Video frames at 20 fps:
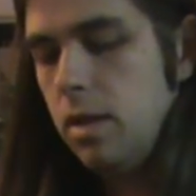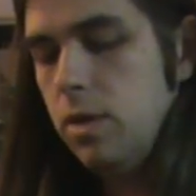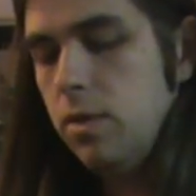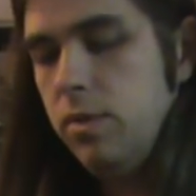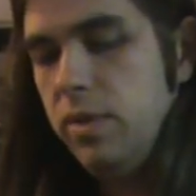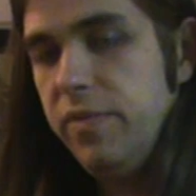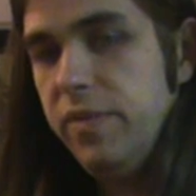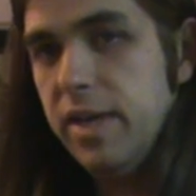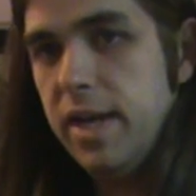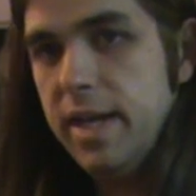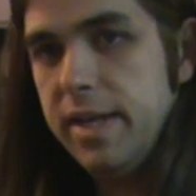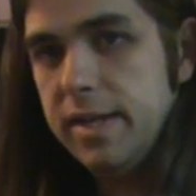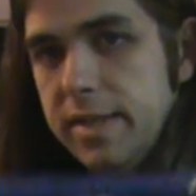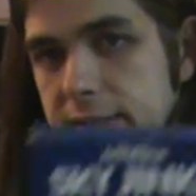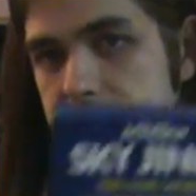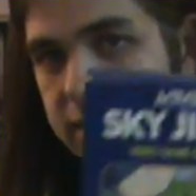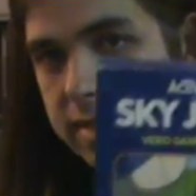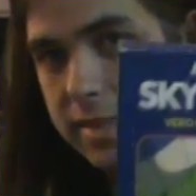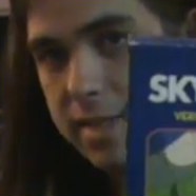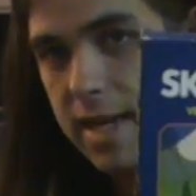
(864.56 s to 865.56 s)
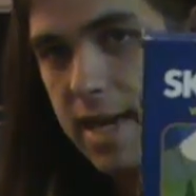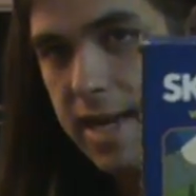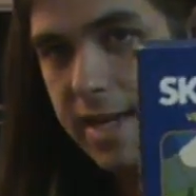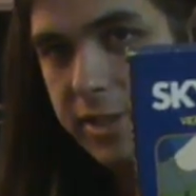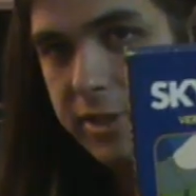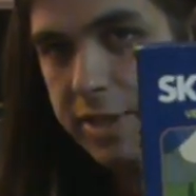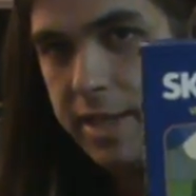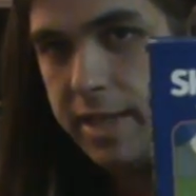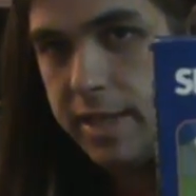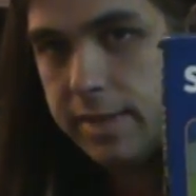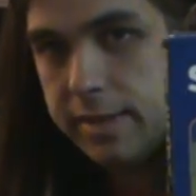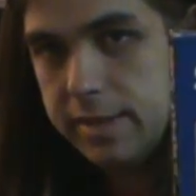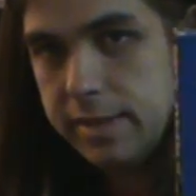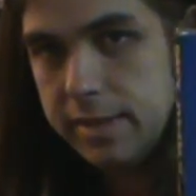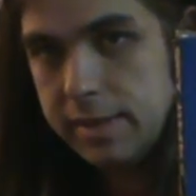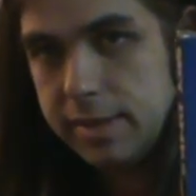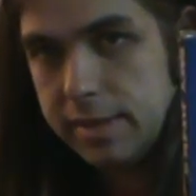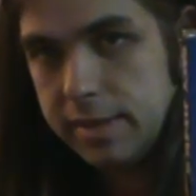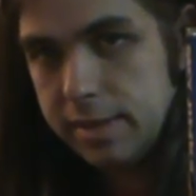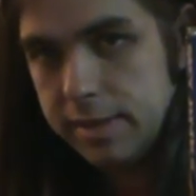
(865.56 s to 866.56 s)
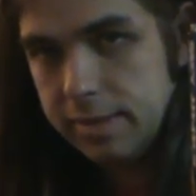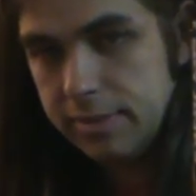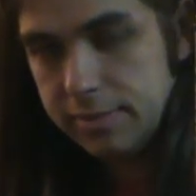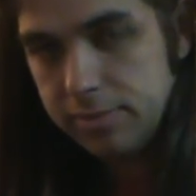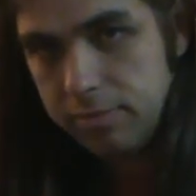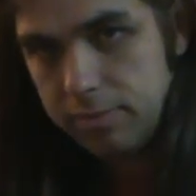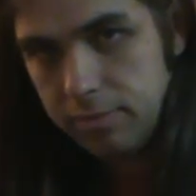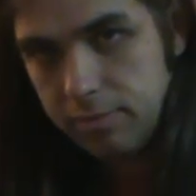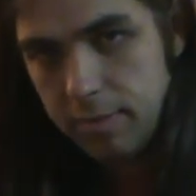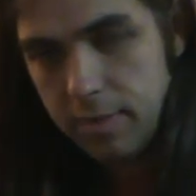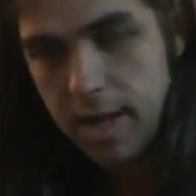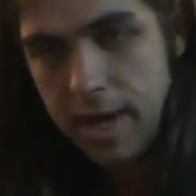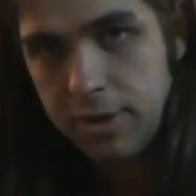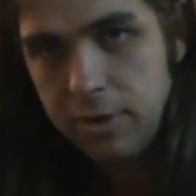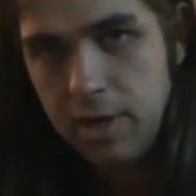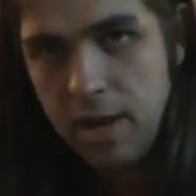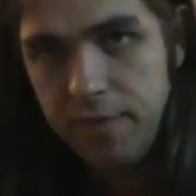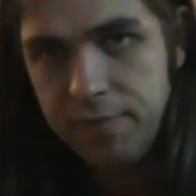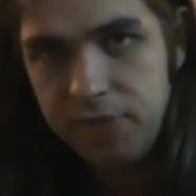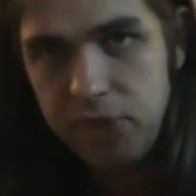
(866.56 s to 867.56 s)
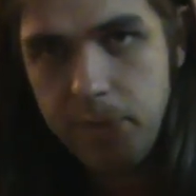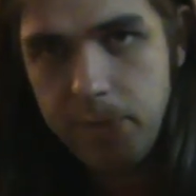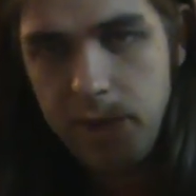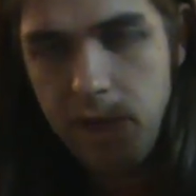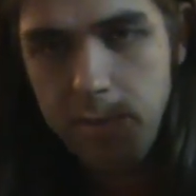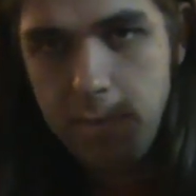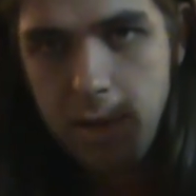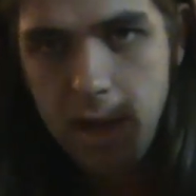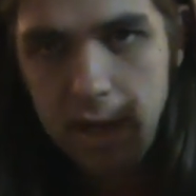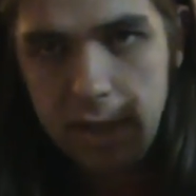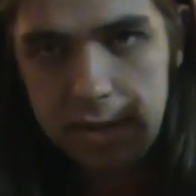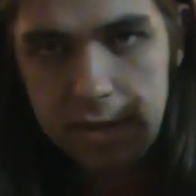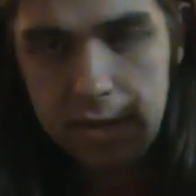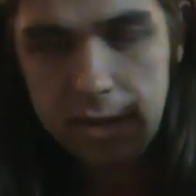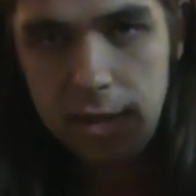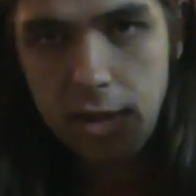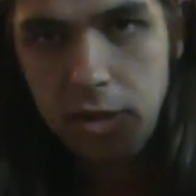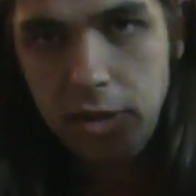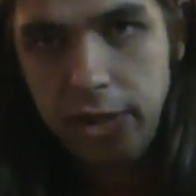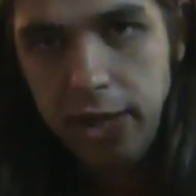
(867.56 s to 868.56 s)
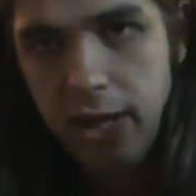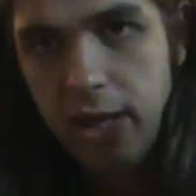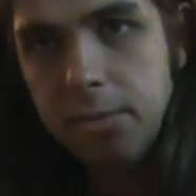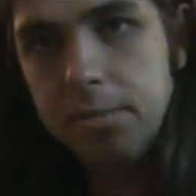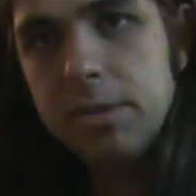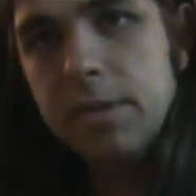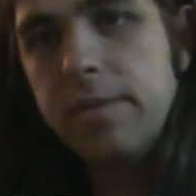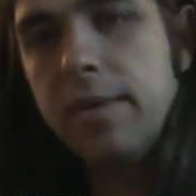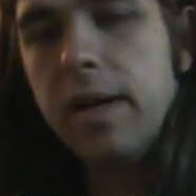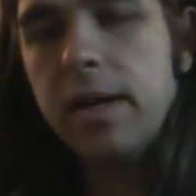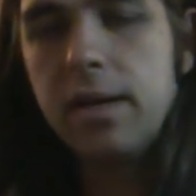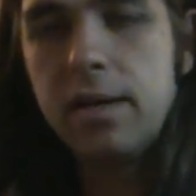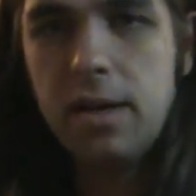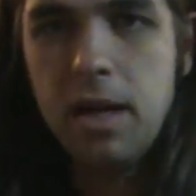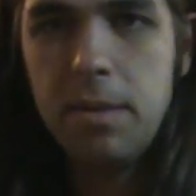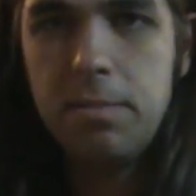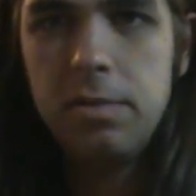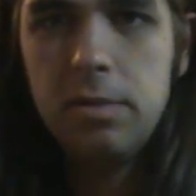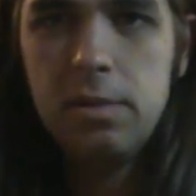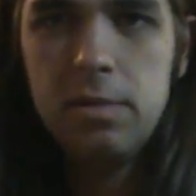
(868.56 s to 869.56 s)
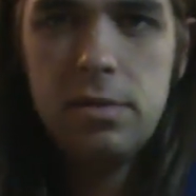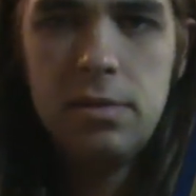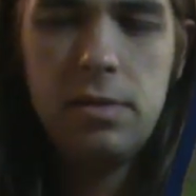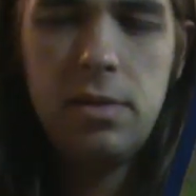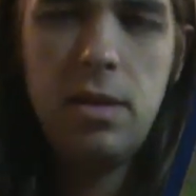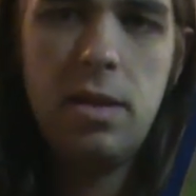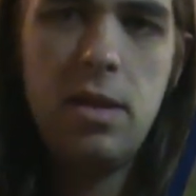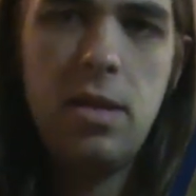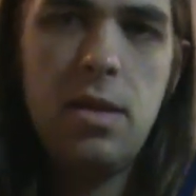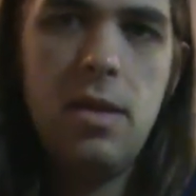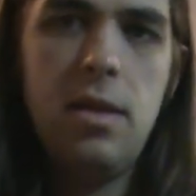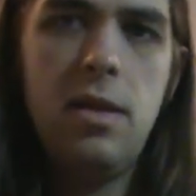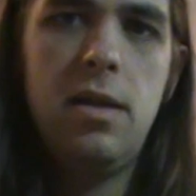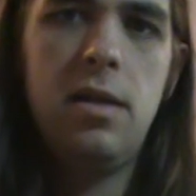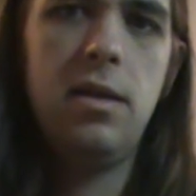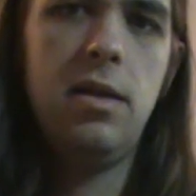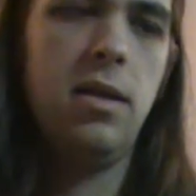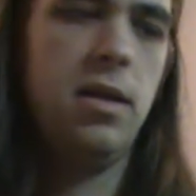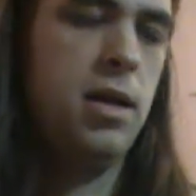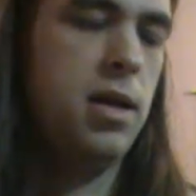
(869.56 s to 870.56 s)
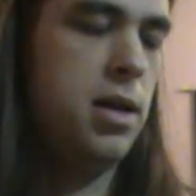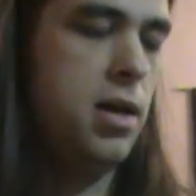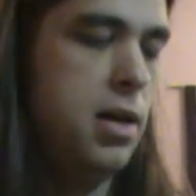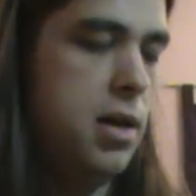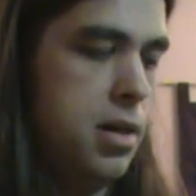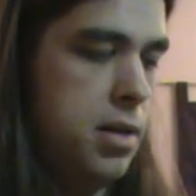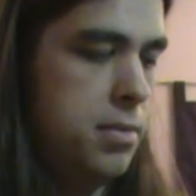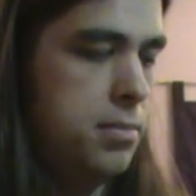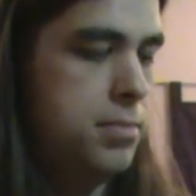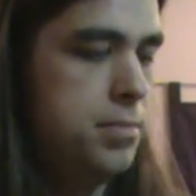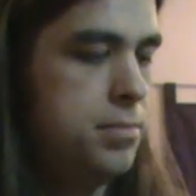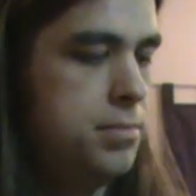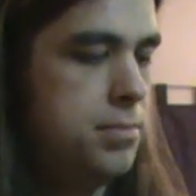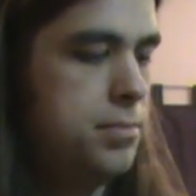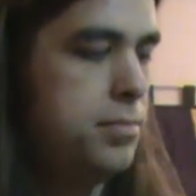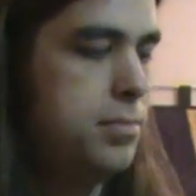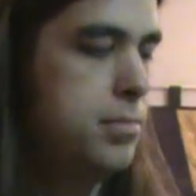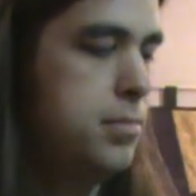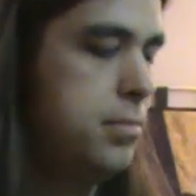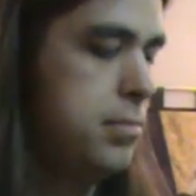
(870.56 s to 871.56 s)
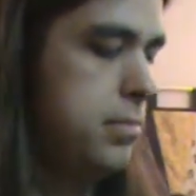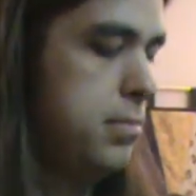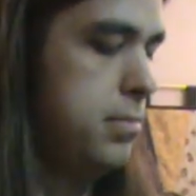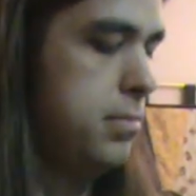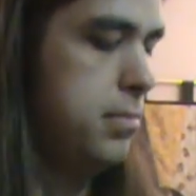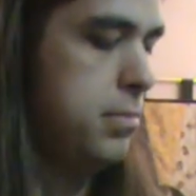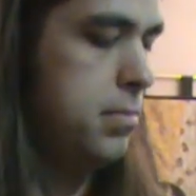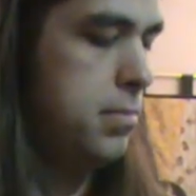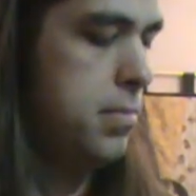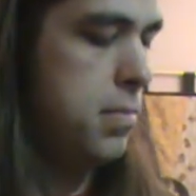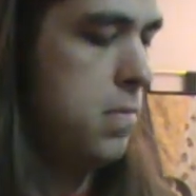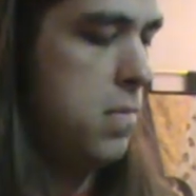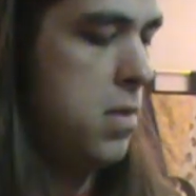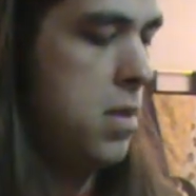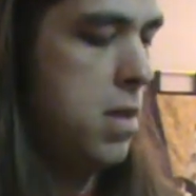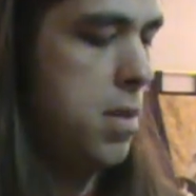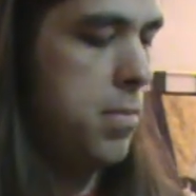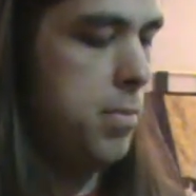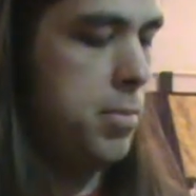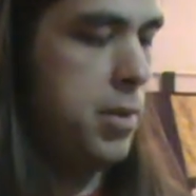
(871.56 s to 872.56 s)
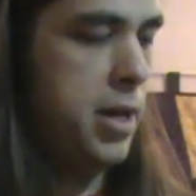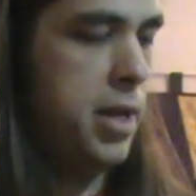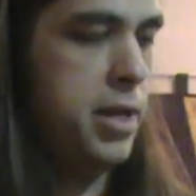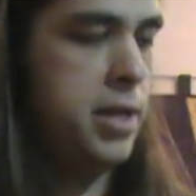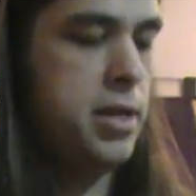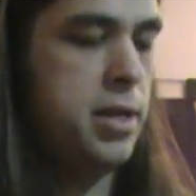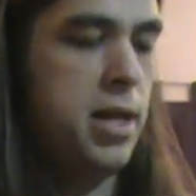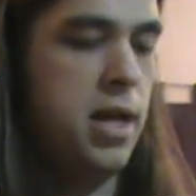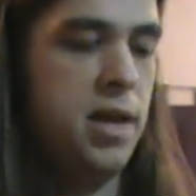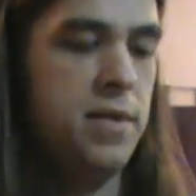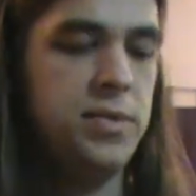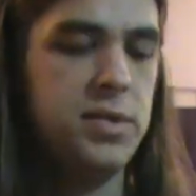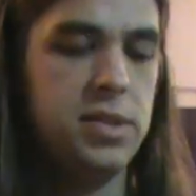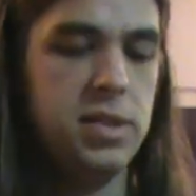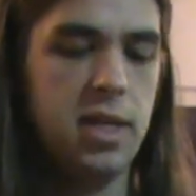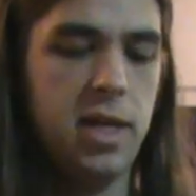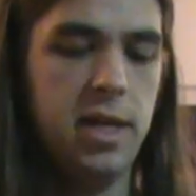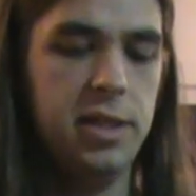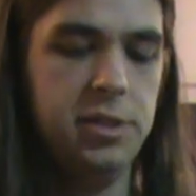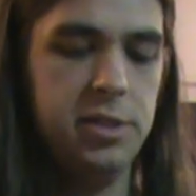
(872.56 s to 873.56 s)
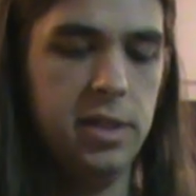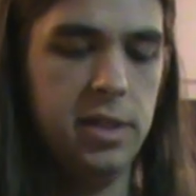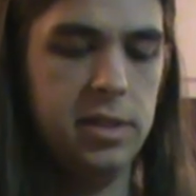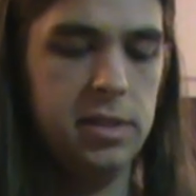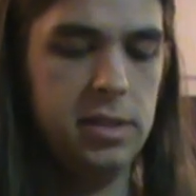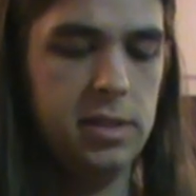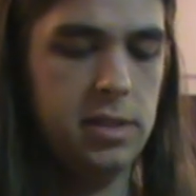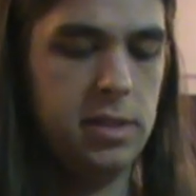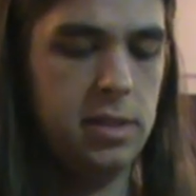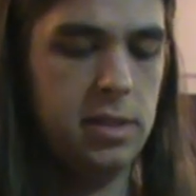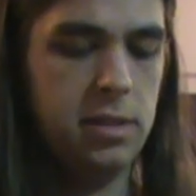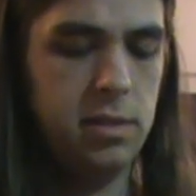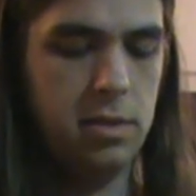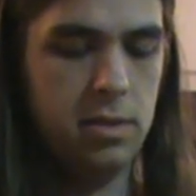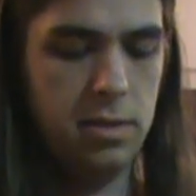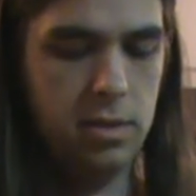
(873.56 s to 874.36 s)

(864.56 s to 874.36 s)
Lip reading: We've got Skyjinx. I don't have too many boxed Atari games. I've got a couple. But I didn't have Skyjinx.